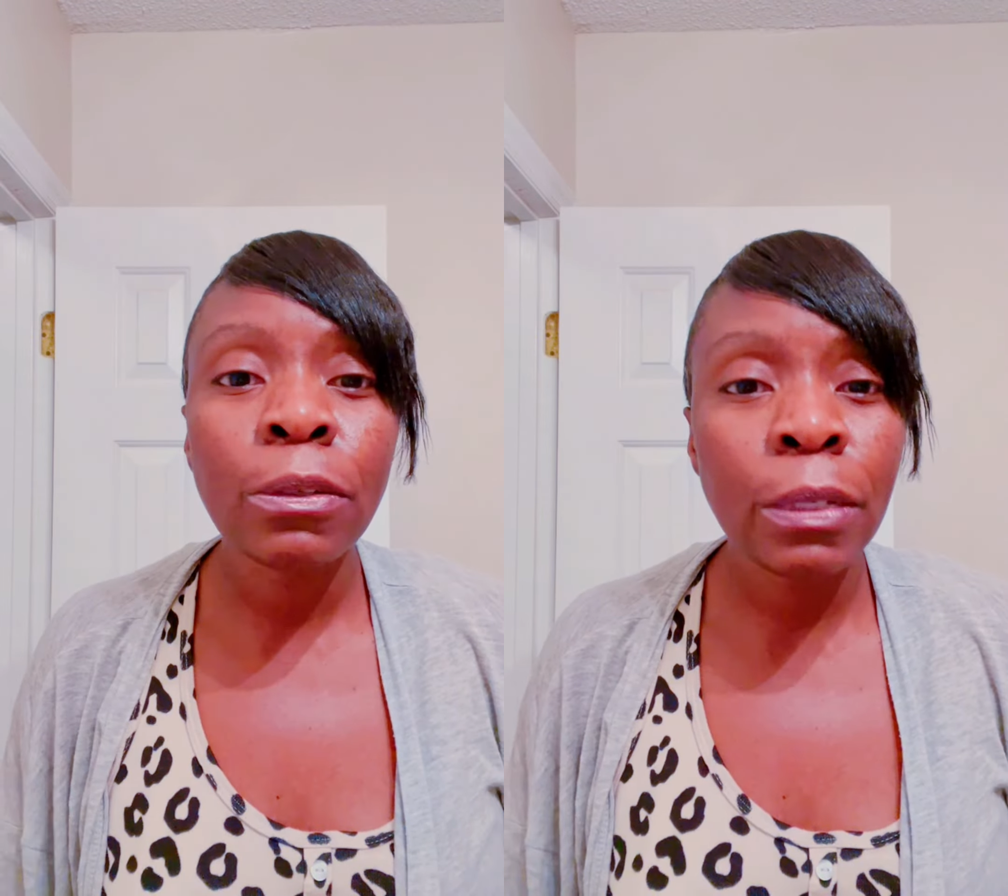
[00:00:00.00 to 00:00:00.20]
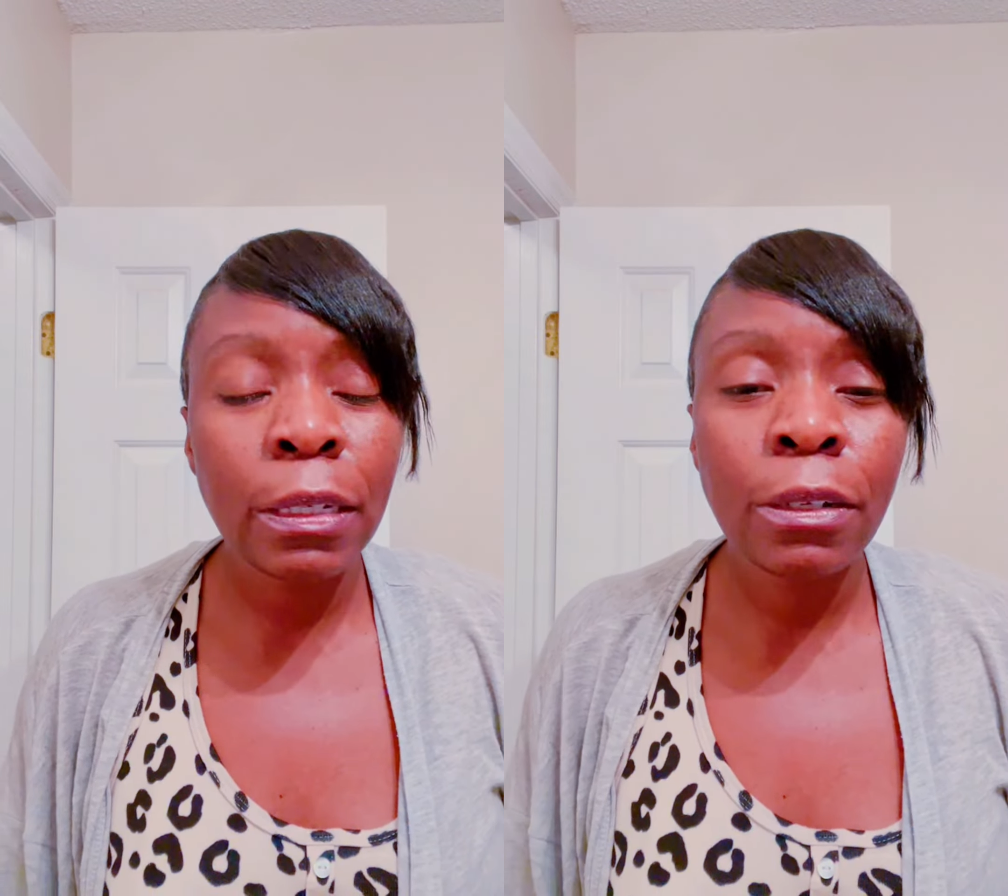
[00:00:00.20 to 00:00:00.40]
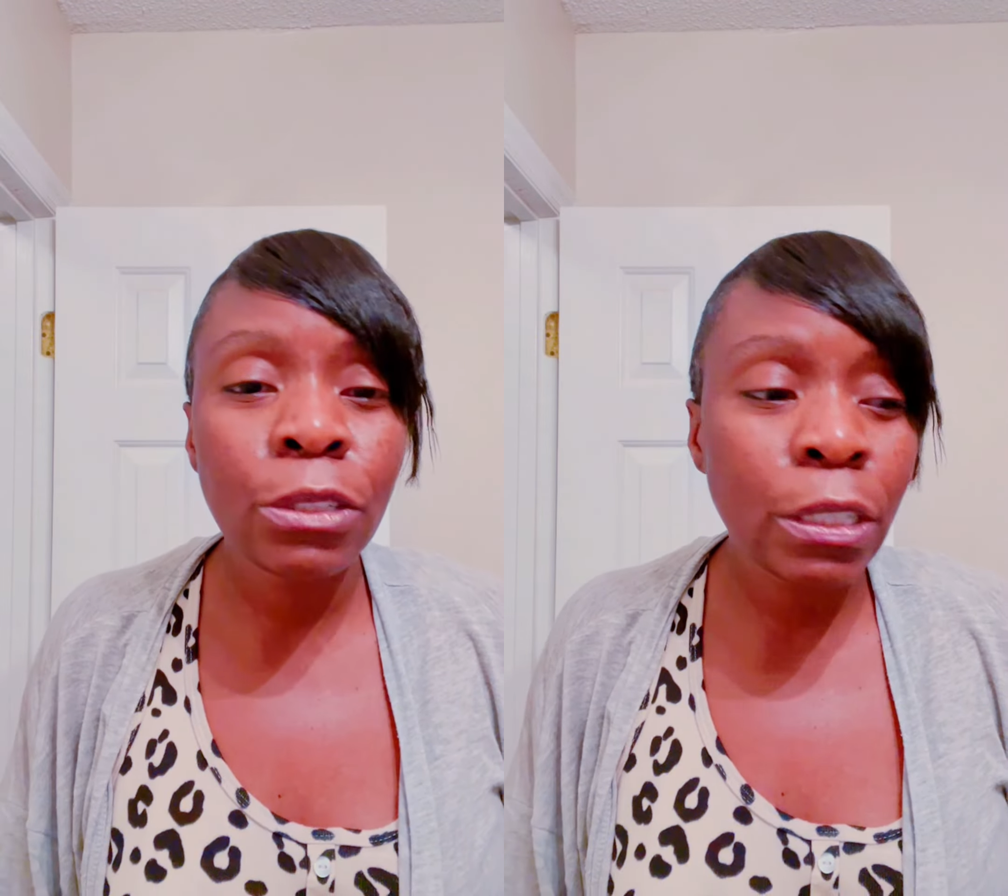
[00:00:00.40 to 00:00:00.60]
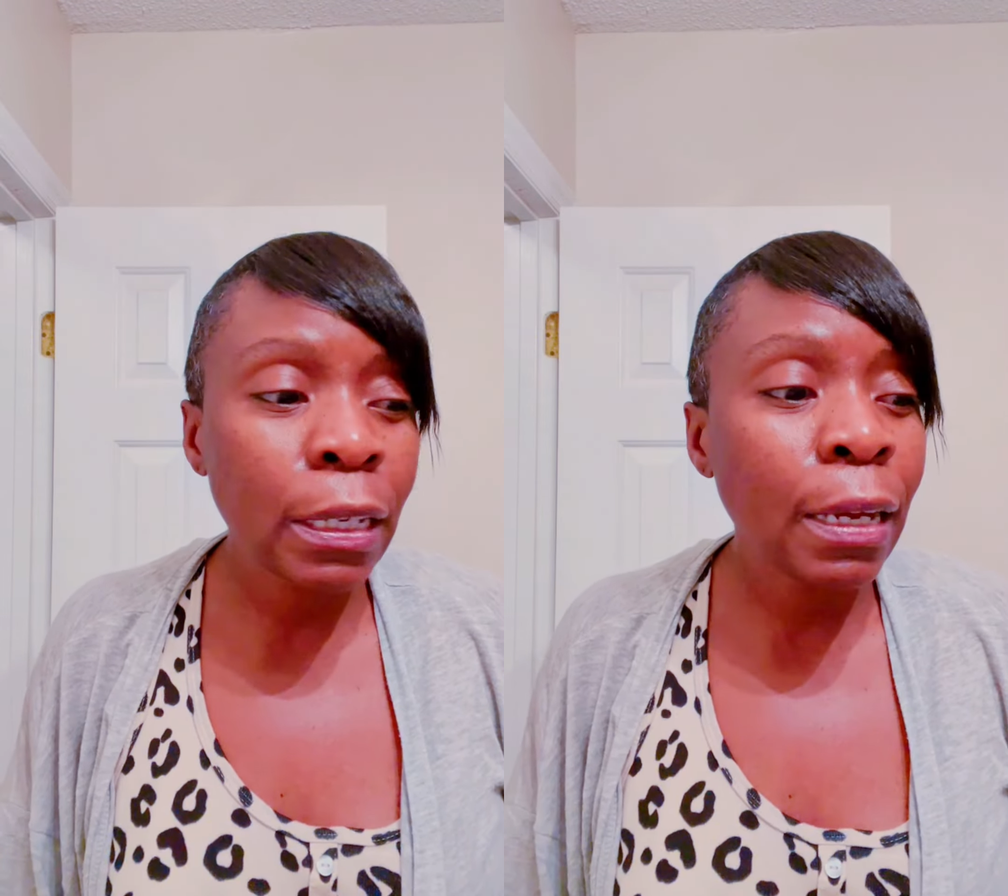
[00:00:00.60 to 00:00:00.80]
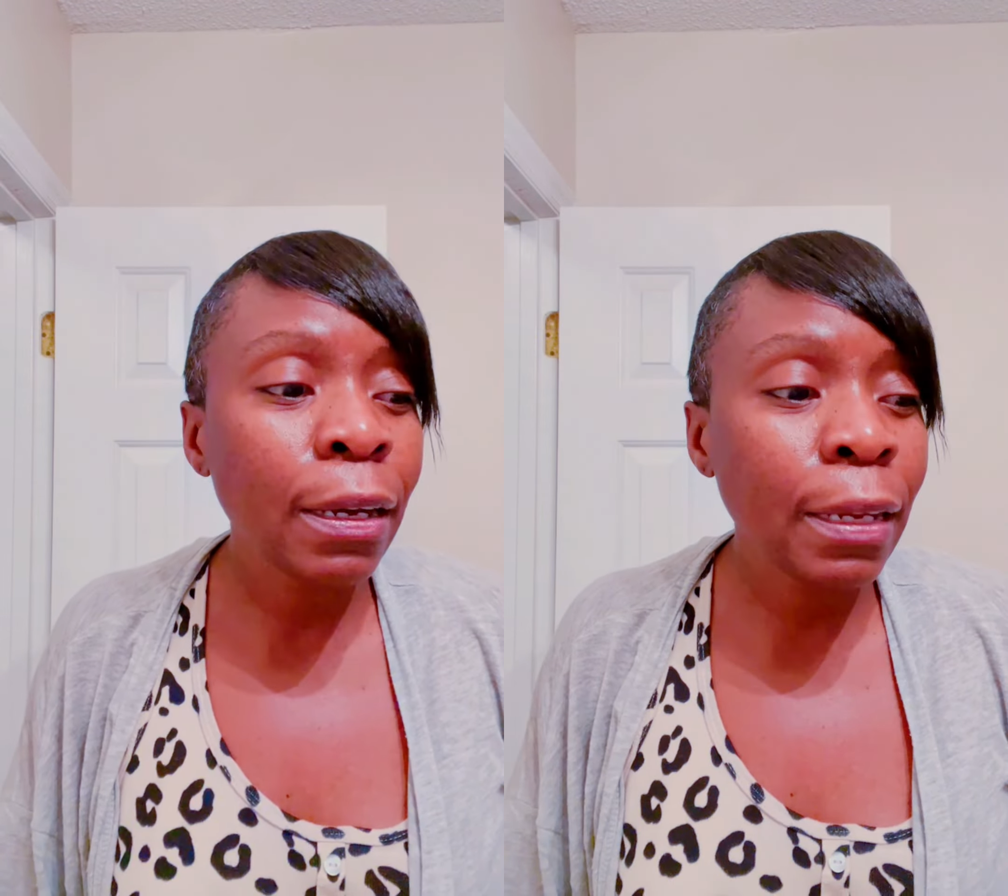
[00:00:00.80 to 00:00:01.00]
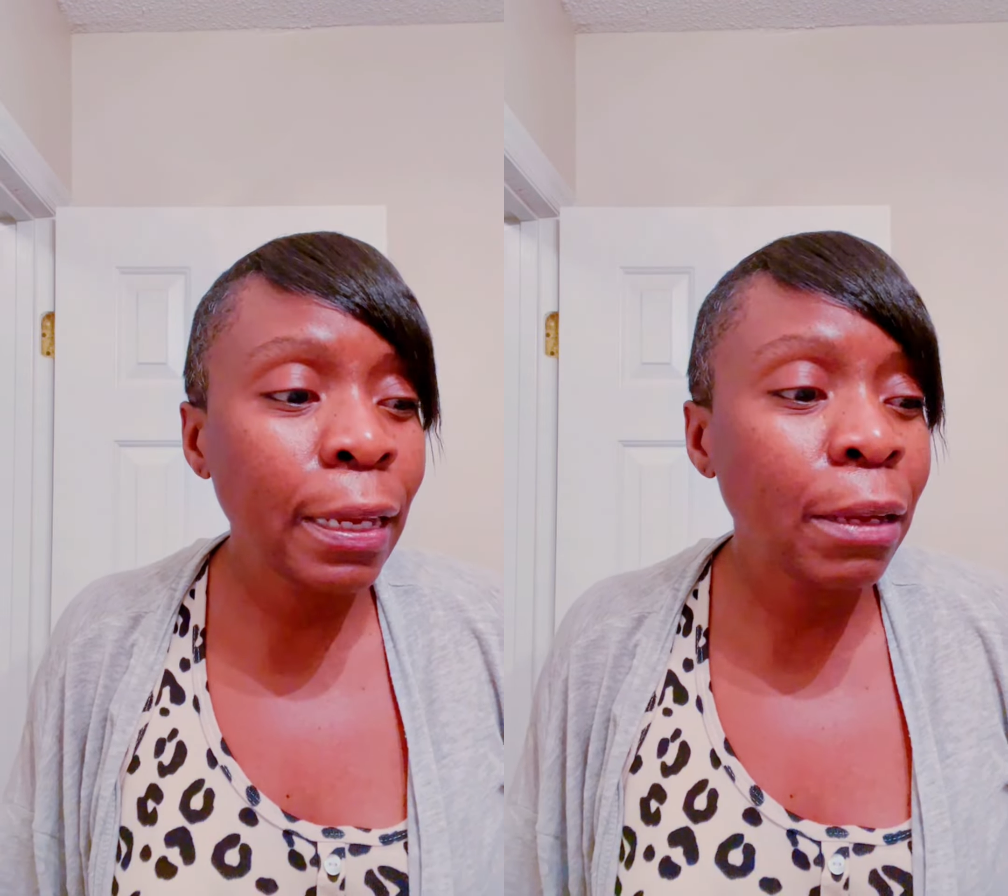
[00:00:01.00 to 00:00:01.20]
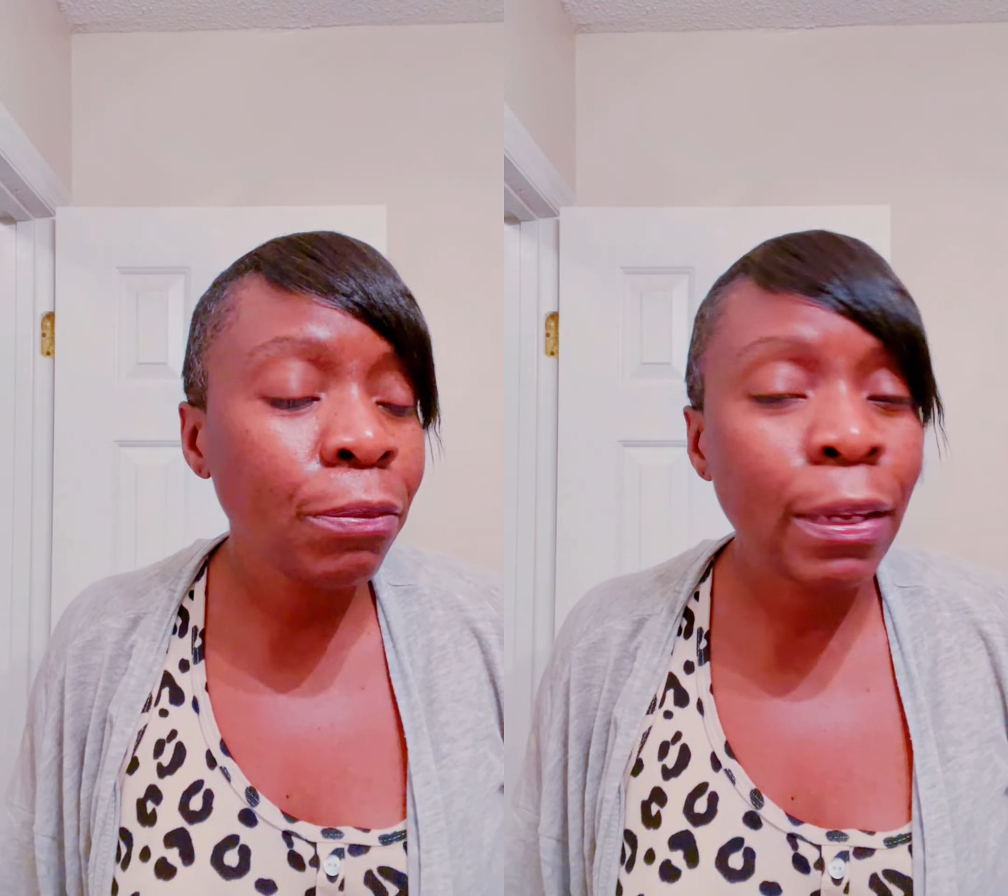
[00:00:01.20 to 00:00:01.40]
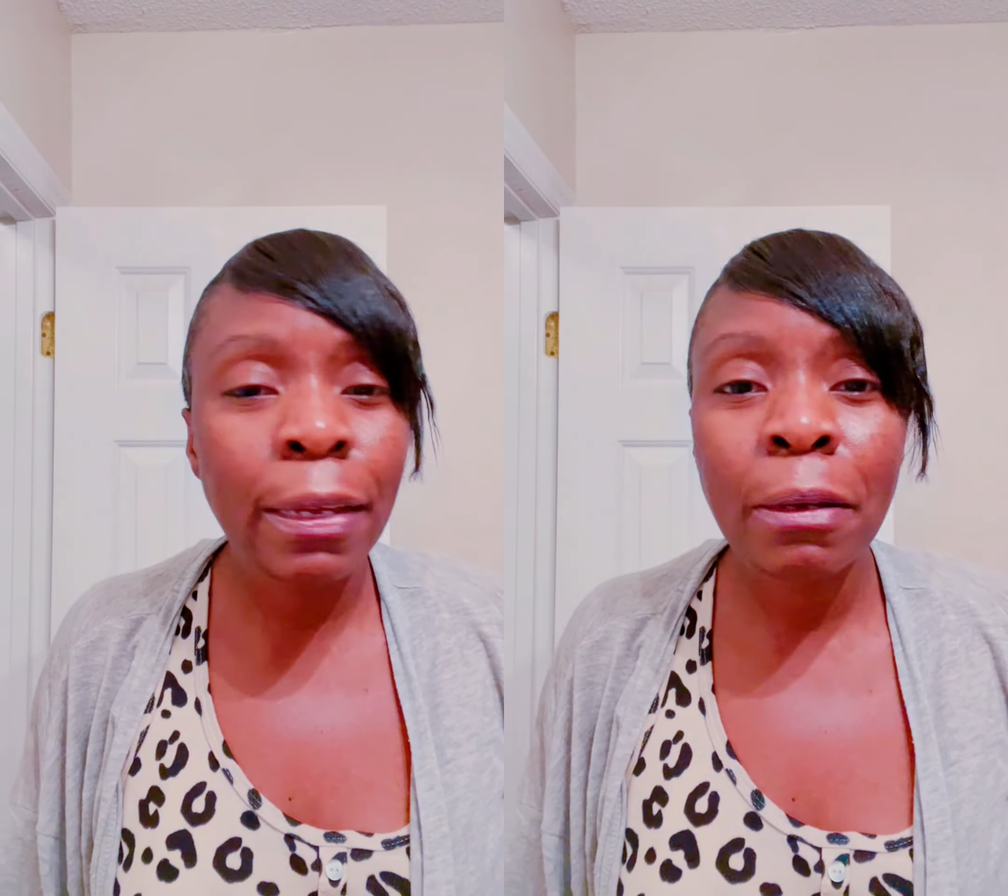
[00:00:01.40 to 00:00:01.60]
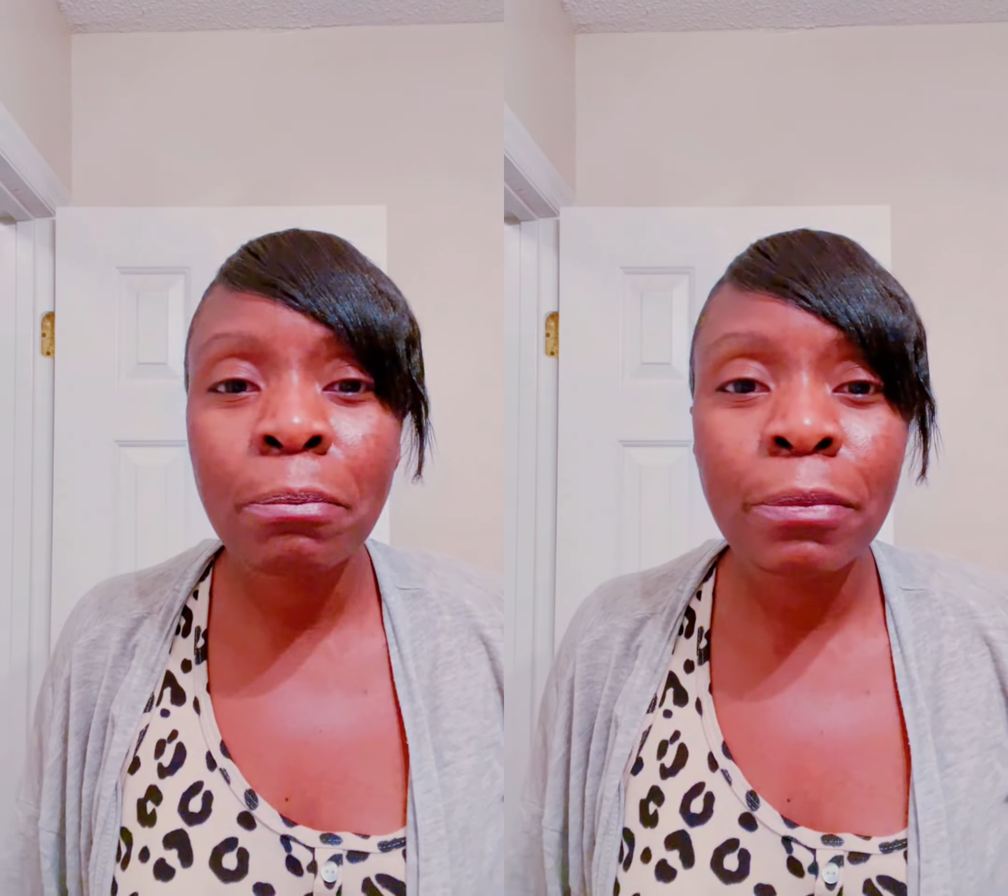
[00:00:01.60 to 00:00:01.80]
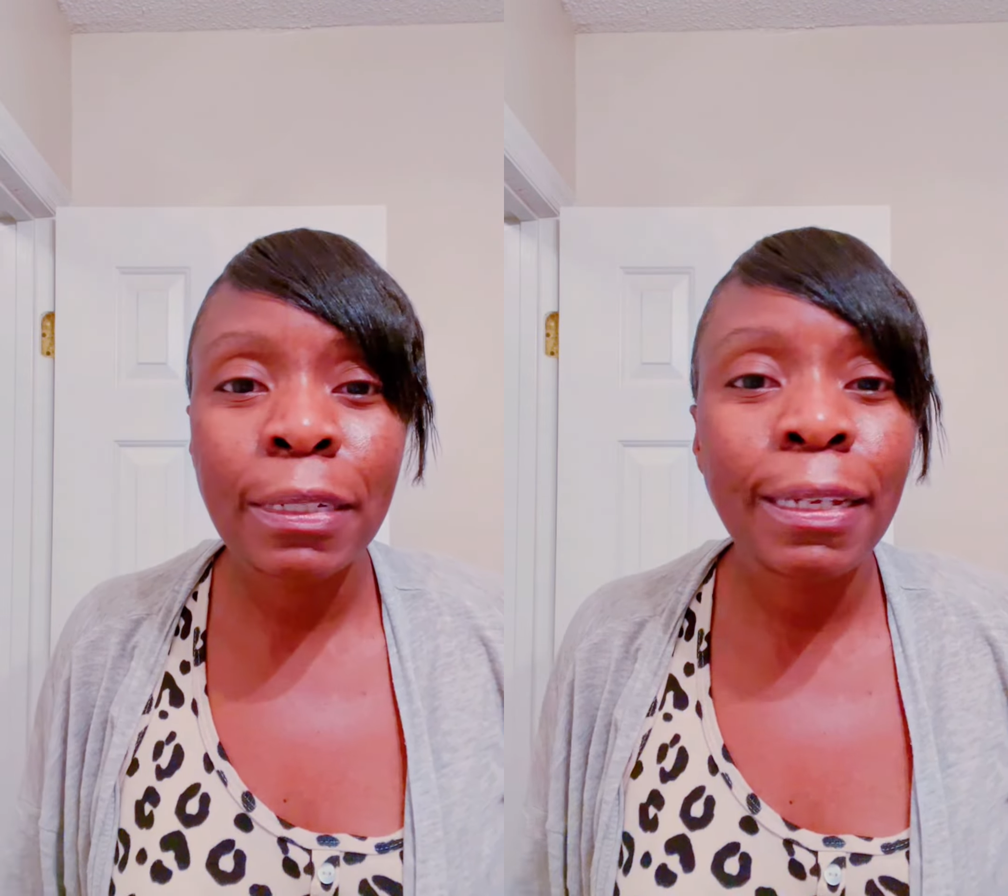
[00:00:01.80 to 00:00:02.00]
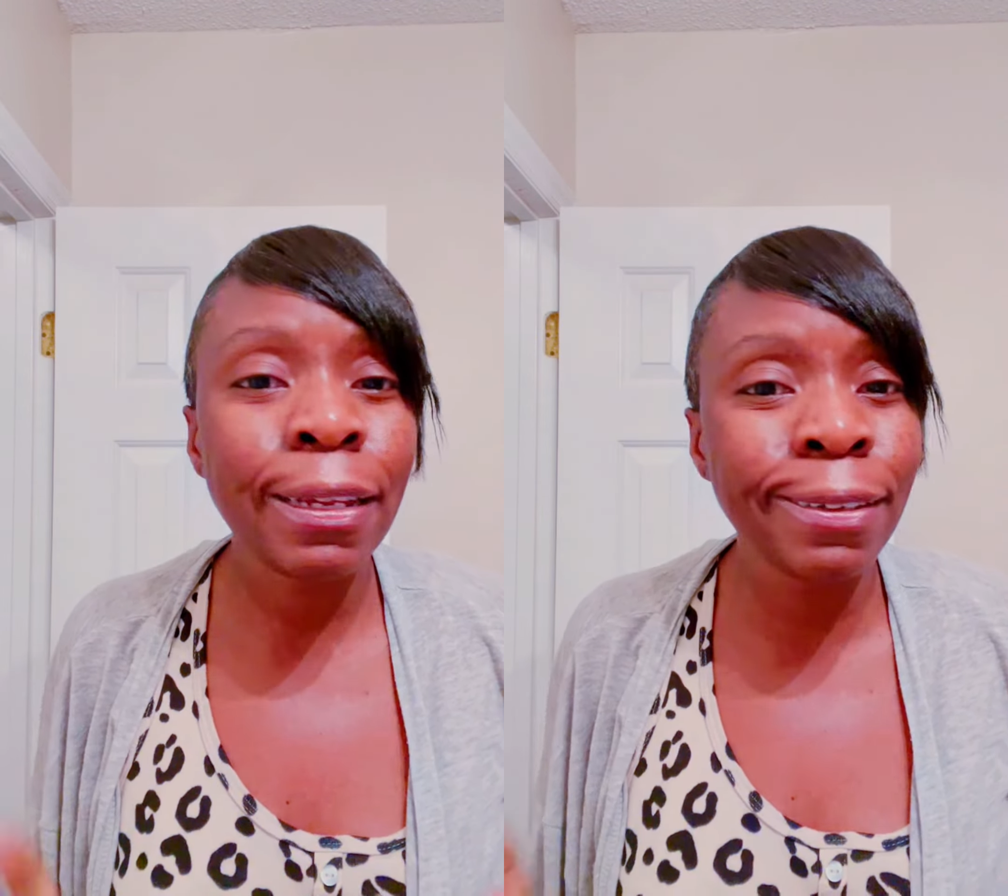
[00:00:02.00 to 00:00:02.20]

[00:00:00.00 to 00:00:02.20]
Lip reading: You need to go check out Glam Flam, the